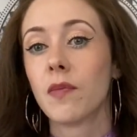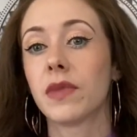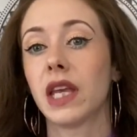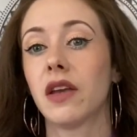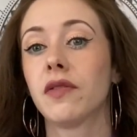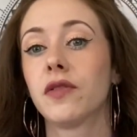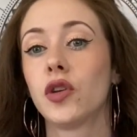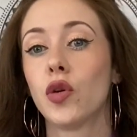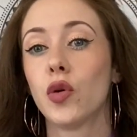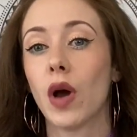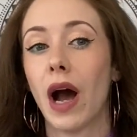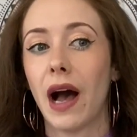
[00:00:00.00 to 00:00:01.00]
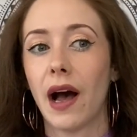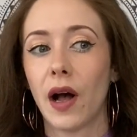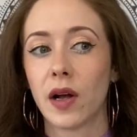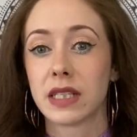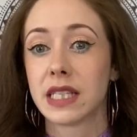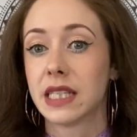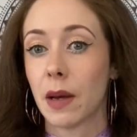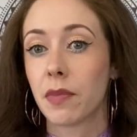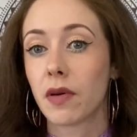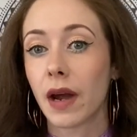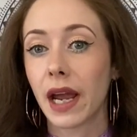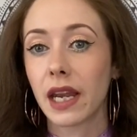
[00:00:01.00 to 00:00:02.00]
if you are
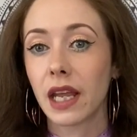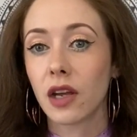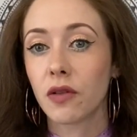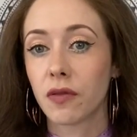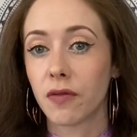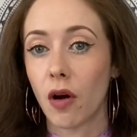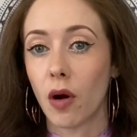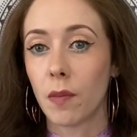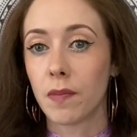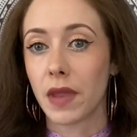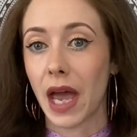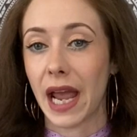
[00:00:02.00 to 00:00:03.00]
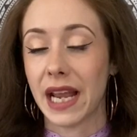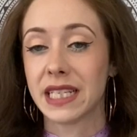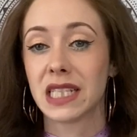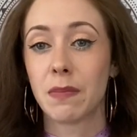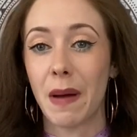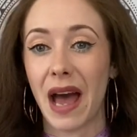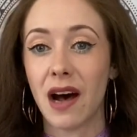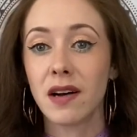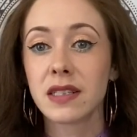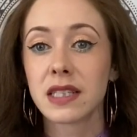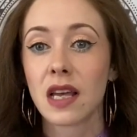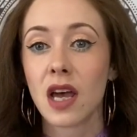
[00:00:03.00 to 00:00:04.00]
separating from a
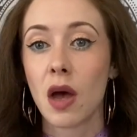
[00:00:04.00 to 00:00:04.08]
spouse,